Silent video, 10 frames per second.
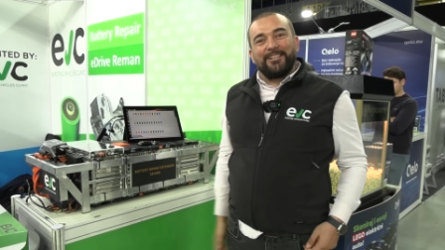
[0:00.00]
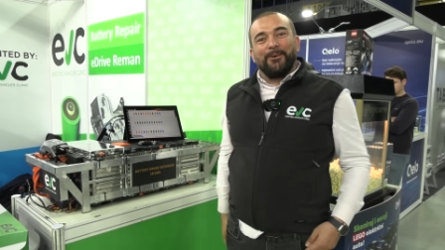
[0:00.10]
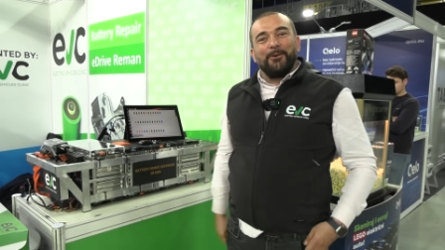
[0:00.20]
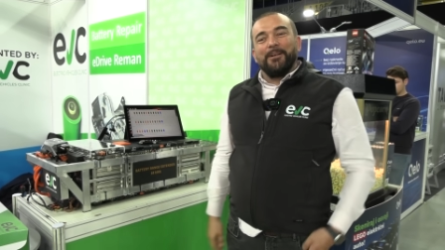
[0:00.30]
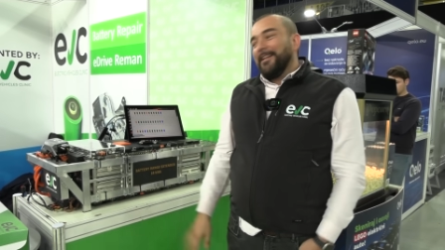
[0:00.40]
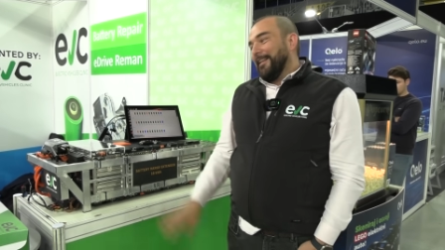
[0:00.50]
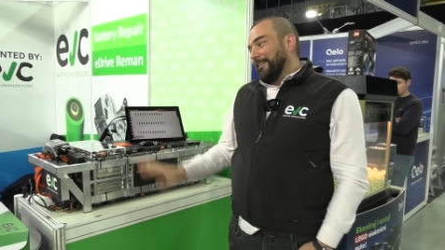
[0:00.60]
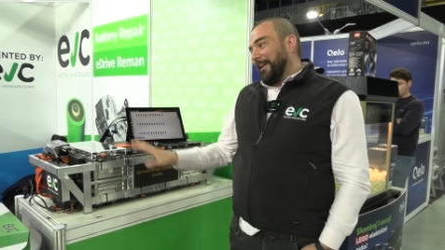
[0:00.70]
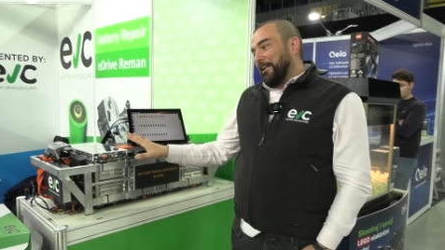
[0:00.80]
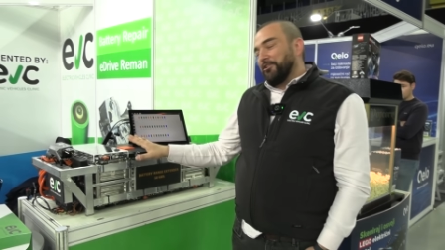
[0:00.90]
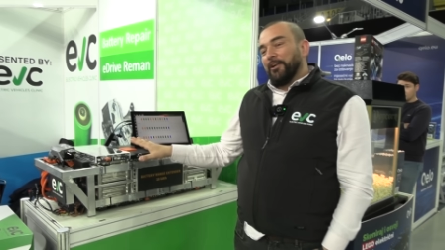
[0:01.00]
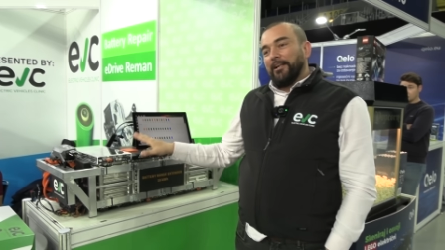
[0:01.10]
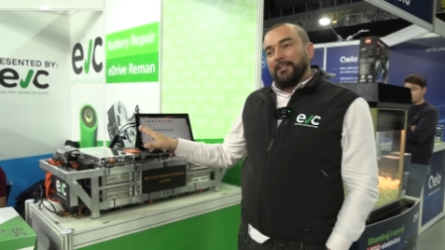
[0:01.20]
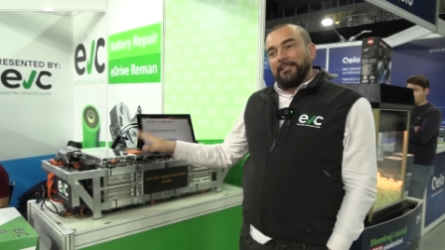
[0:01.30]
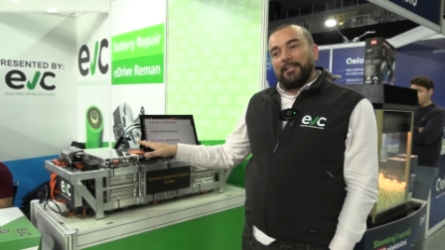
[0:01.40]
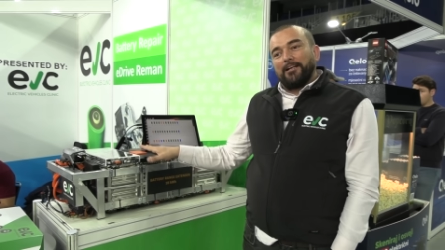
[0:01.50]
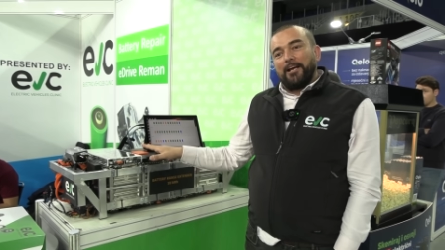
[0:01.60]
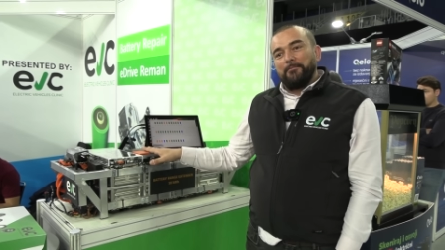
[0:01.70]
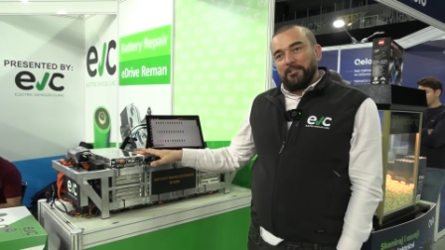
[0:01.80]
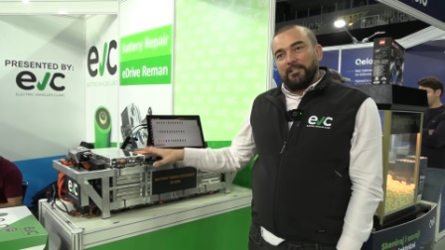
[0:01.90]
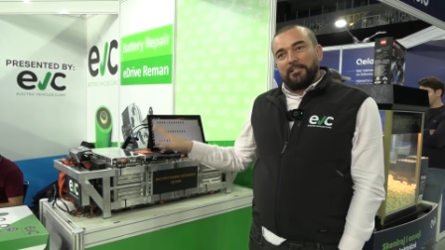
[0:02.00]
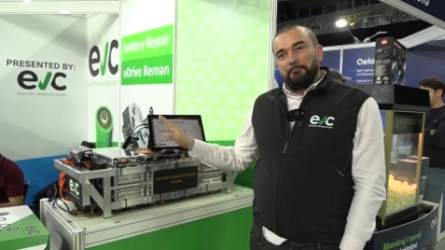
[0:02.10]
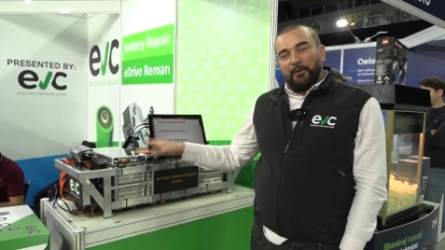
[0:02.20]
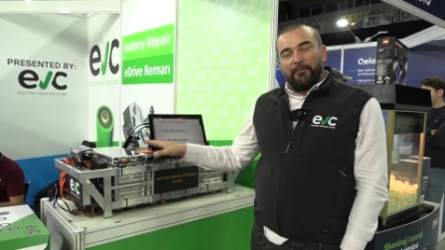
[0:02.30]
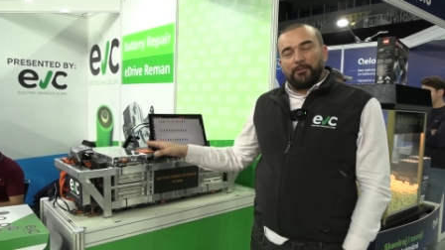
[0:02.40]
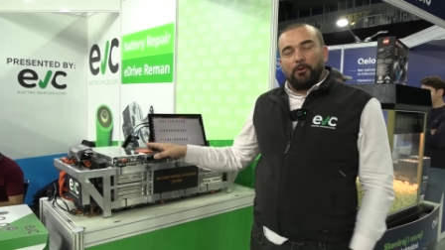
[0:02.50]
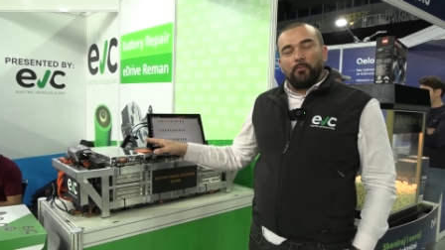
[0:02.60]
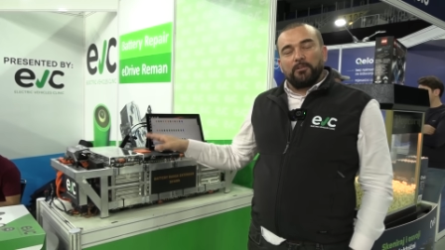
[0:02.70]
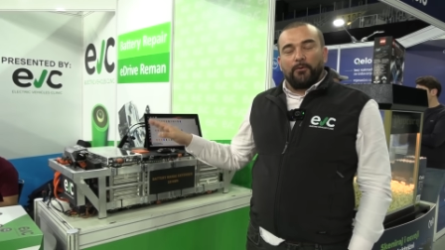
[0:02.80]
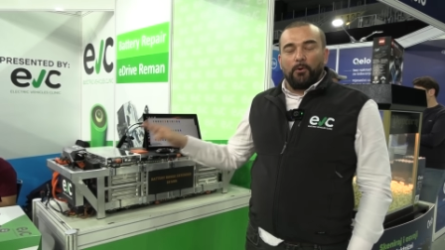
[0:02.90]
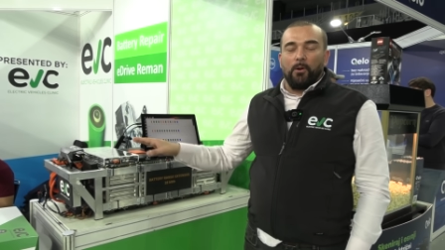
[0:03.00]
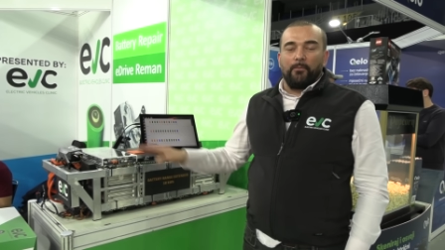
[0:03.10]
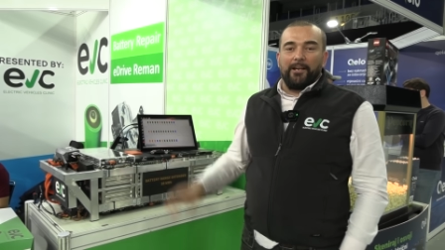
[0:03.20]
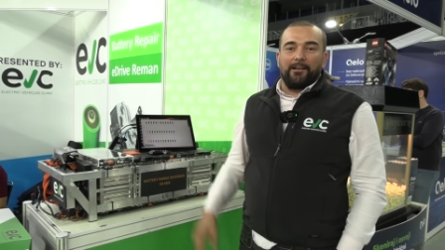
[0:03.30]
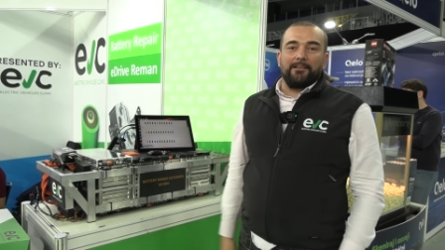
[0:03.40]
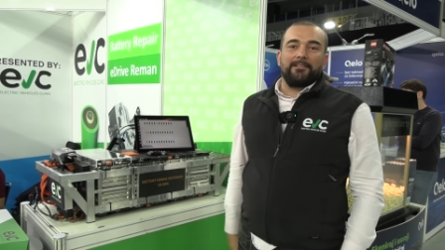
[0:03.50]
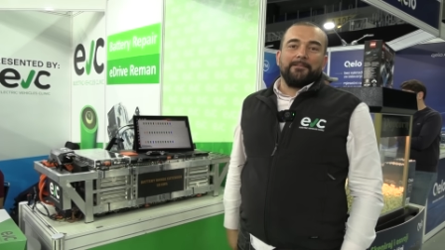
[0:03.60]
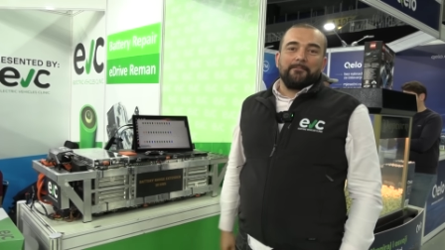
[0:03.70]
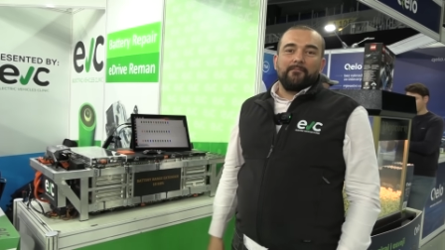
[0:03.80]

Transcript: So actually, this dimensions is perfect almost for all vehicles.